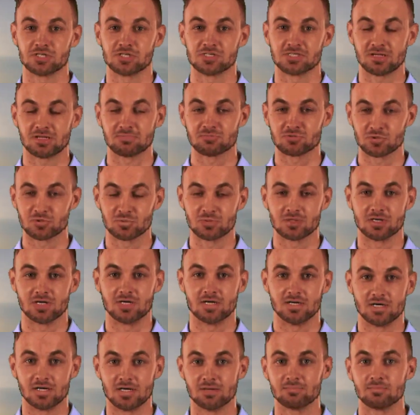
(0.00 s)
is essential
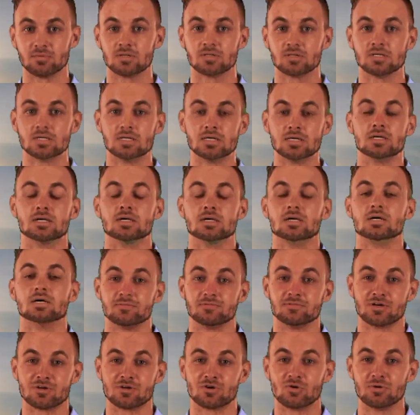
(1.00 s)
for promoting
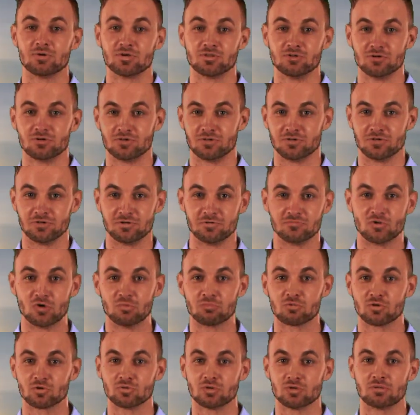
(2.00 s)
biodiversity and
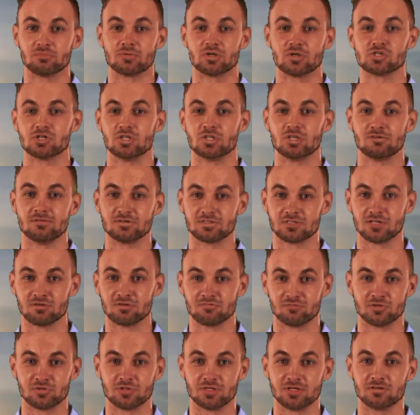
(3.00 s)
ensuring that
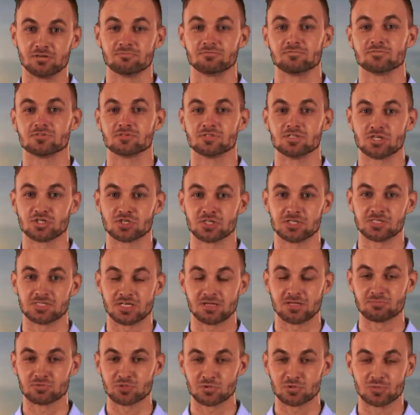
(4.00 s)
ecosystems
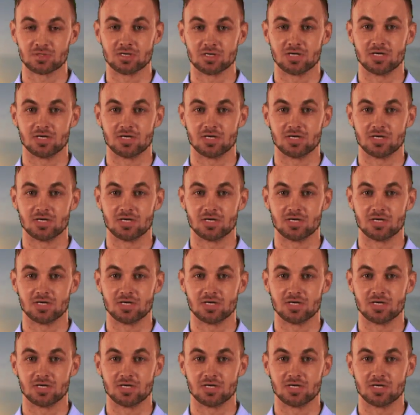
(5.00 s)
continue to